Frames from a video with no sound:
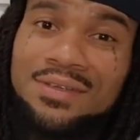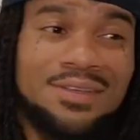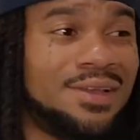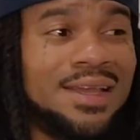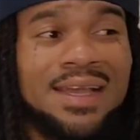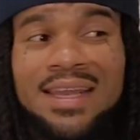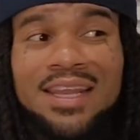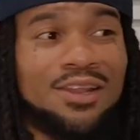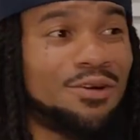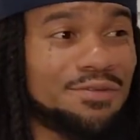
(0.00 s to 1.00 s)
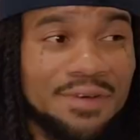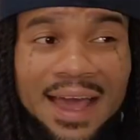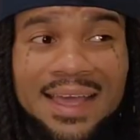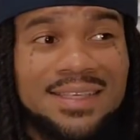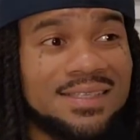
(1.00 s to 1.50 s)
You ain't getting no
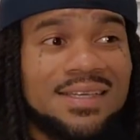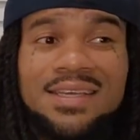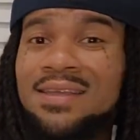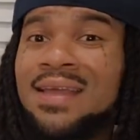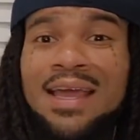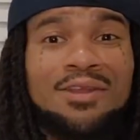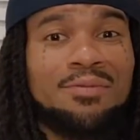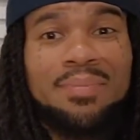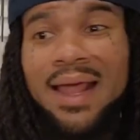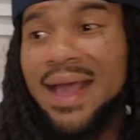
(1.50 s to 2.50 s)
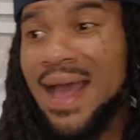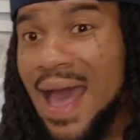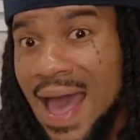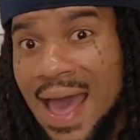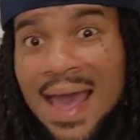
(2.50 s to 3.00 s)
fights. You ain't had no black
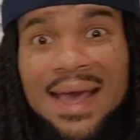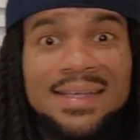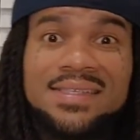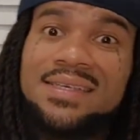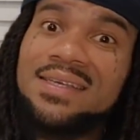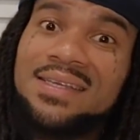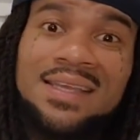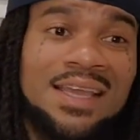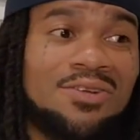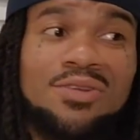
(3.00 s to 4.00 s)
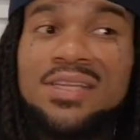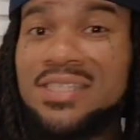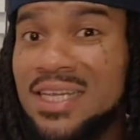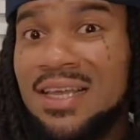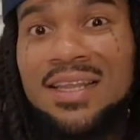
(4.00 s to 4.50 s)
eyes. You ain't going to
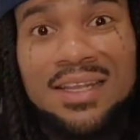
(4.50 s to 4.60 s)
jail